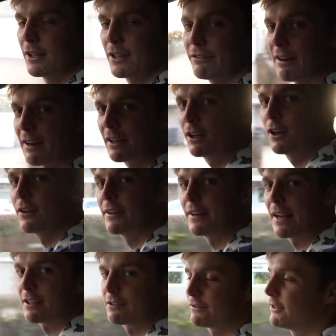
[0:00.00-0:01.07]
If I can go the
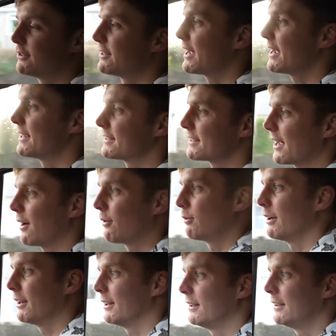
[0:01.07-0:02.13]
next few days, I
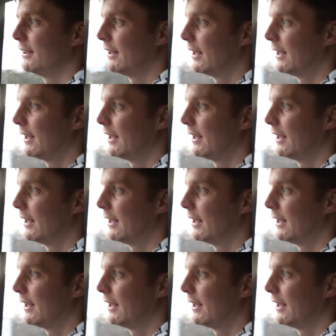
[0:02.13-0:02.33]
will.